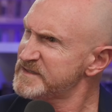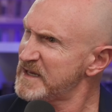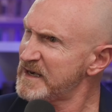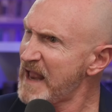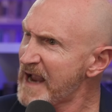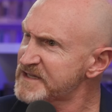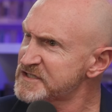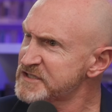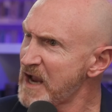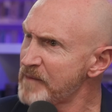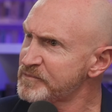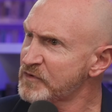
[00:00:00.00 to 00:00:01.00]
is it in Acts
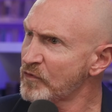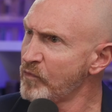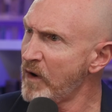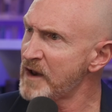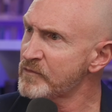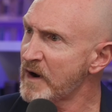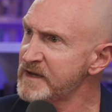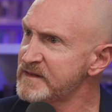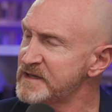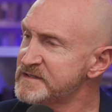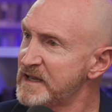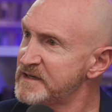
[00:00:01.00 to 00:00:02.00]
chapter 1, right?
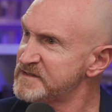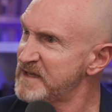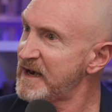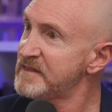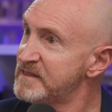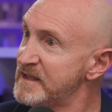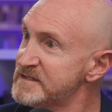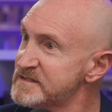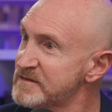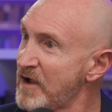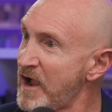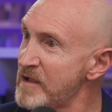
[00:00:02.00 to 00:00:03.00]
They said, is it at
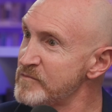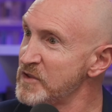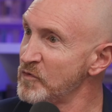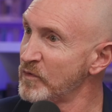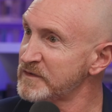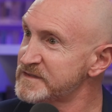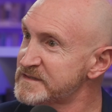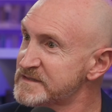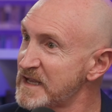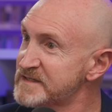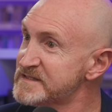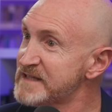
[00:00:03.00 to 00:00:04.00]
this time you will
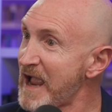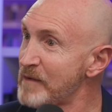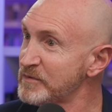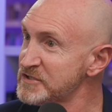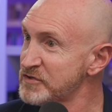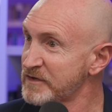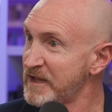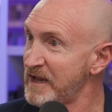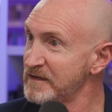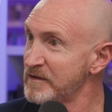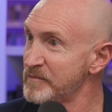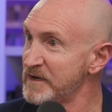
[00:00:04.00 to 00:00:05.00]
establish your kingdom